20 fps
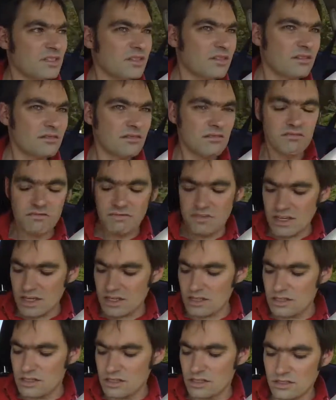That also
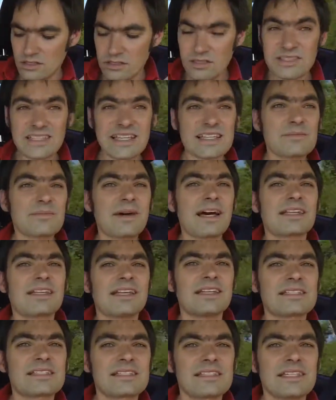doesn't make such a good
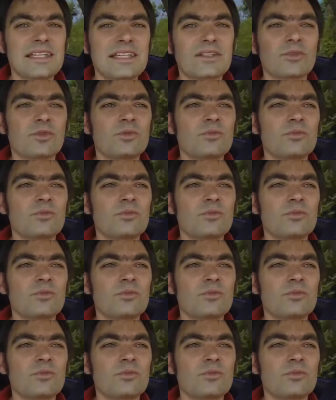impression.